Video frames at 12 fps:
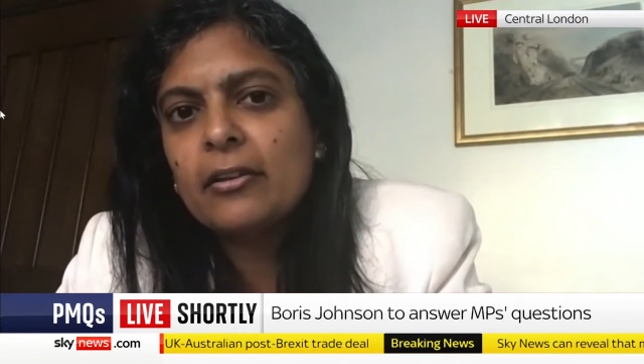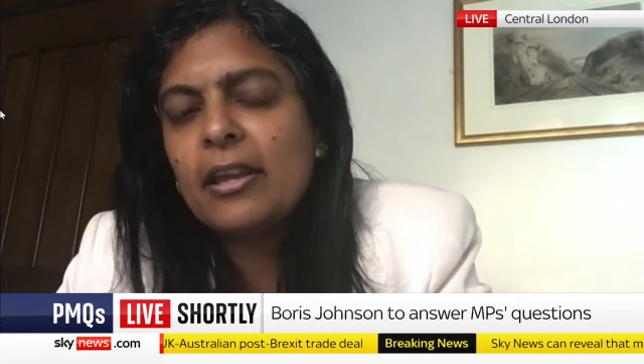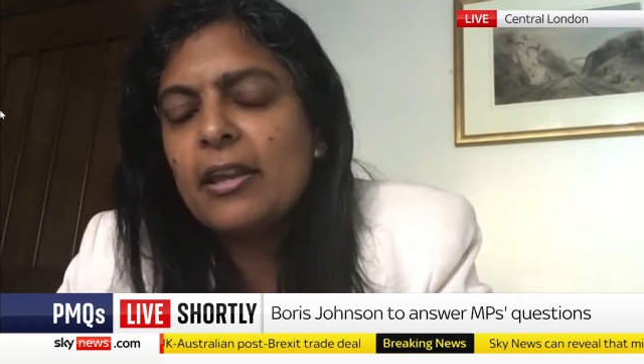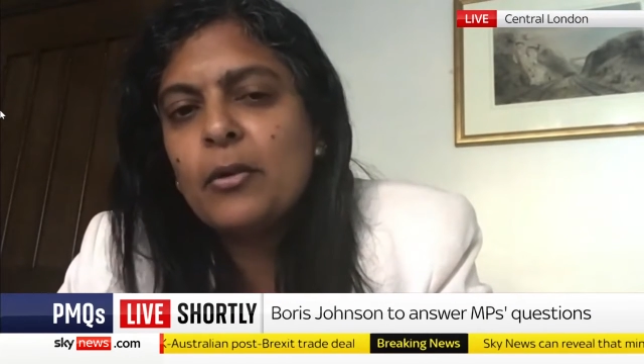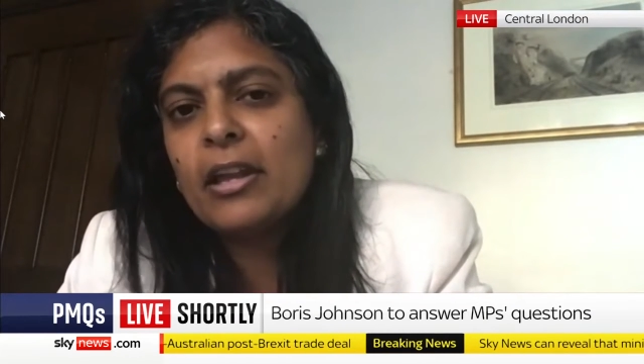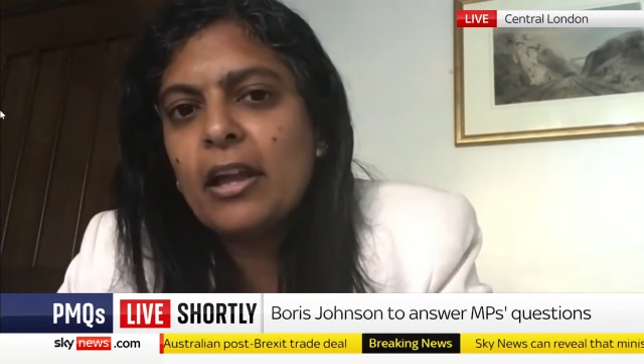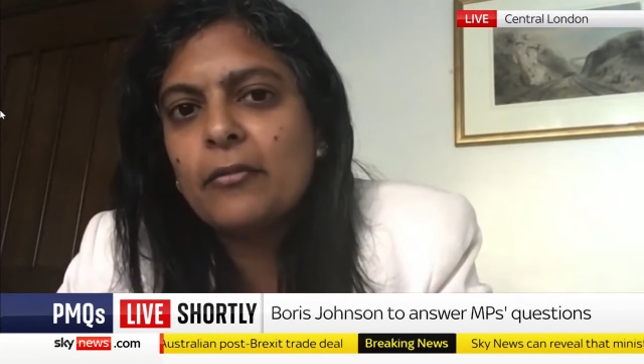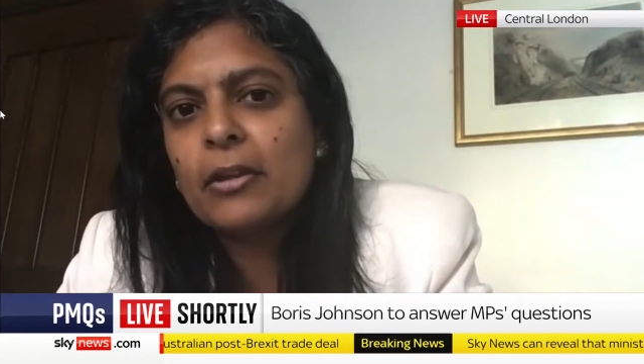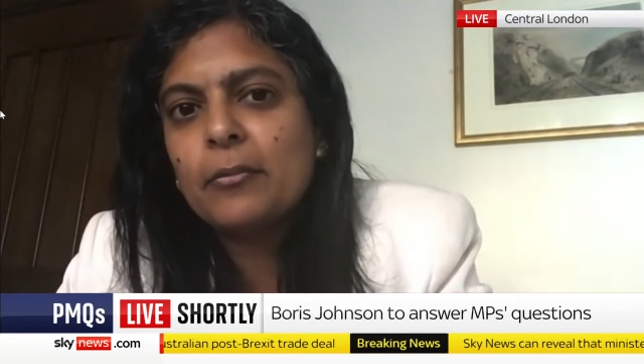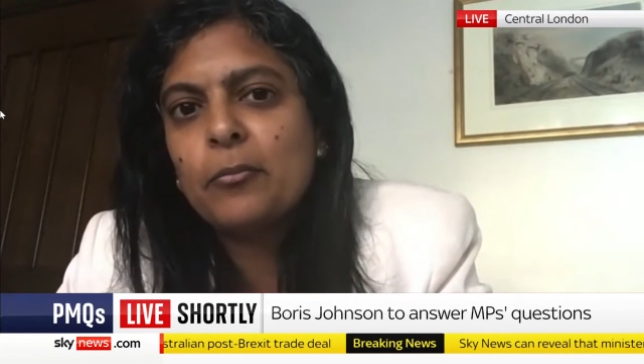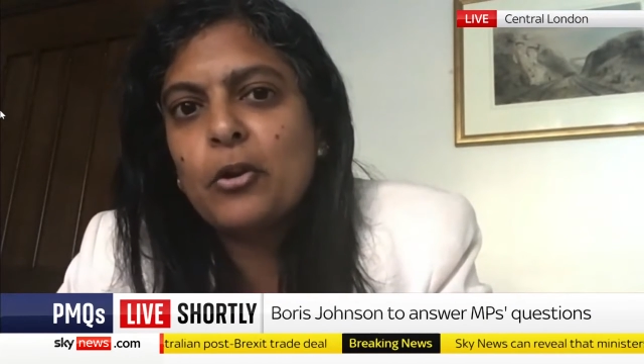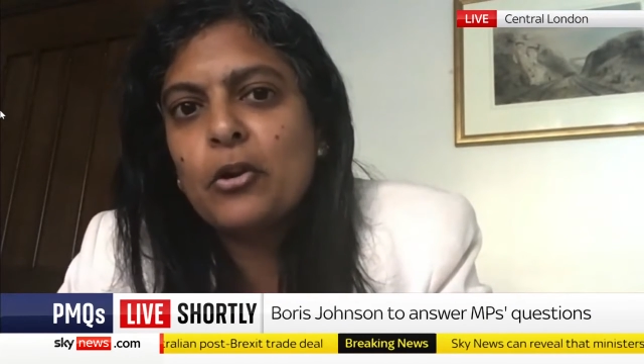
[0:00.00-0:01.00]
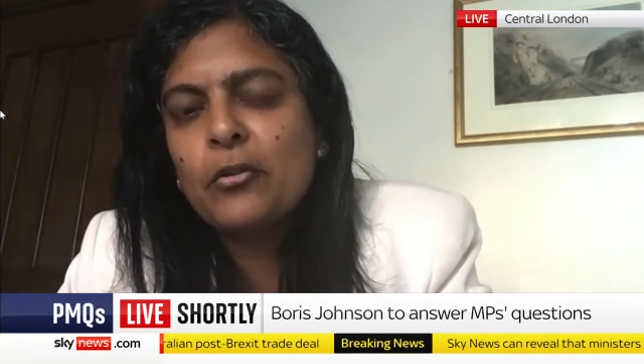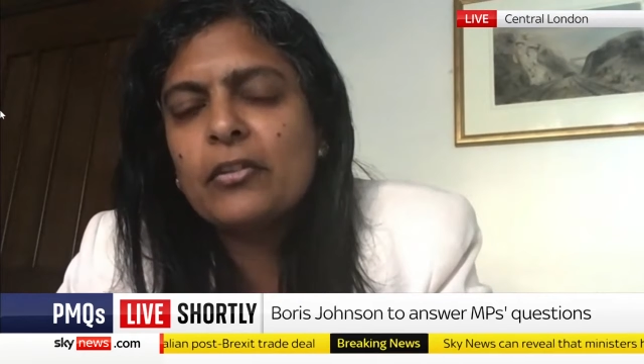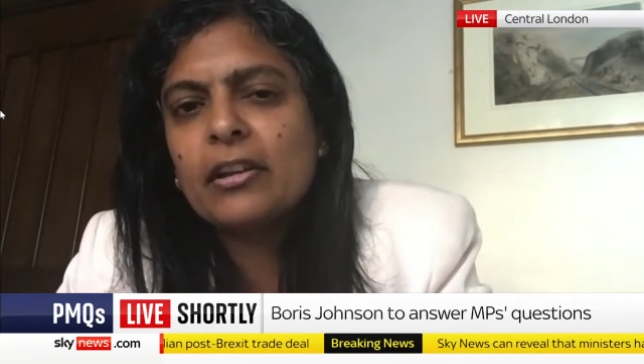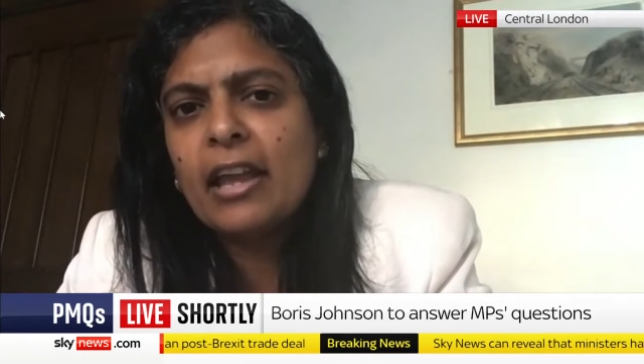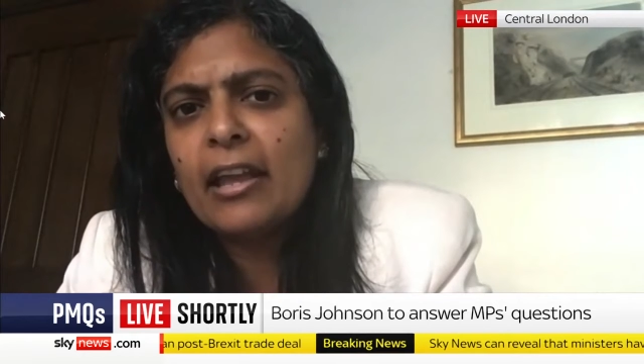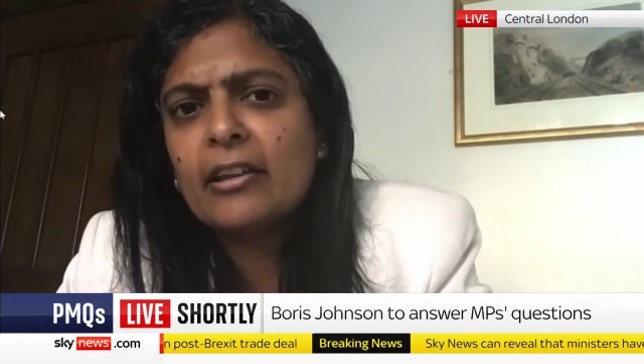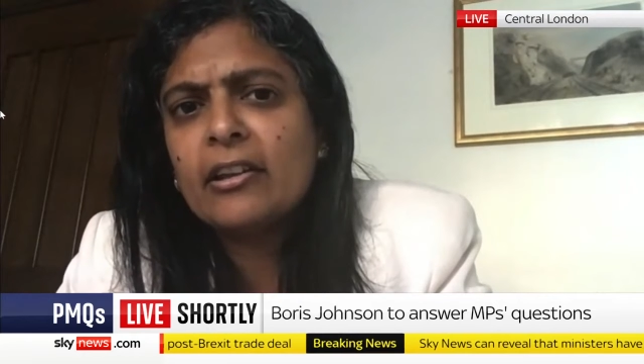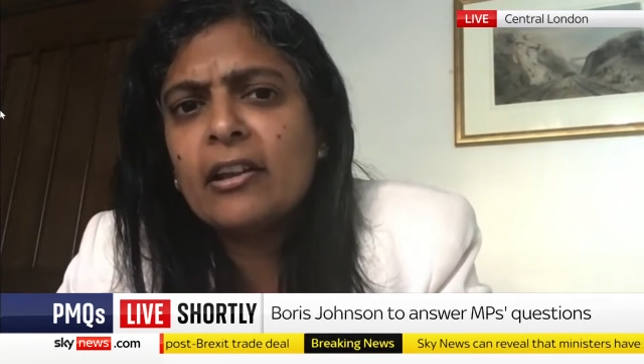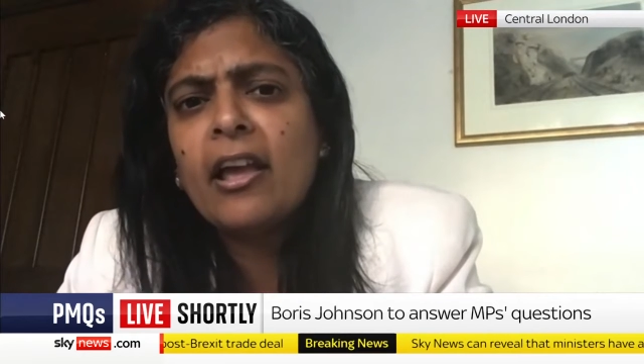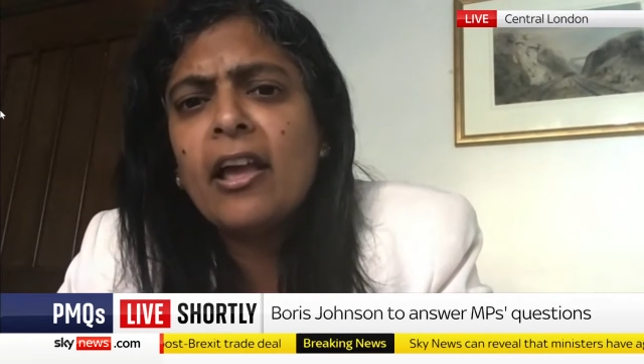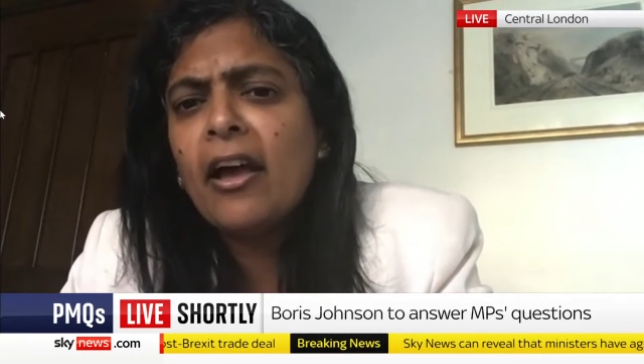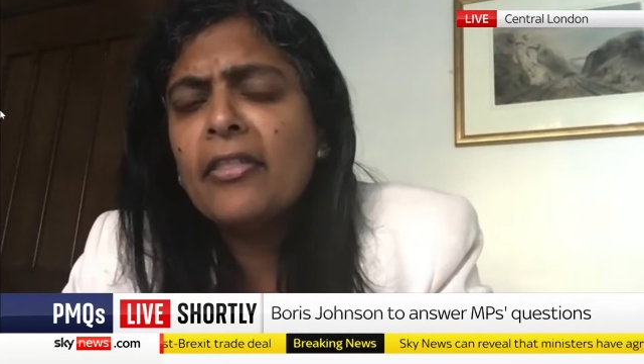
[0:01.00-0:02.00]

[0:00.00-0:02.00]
Here we have it proved again.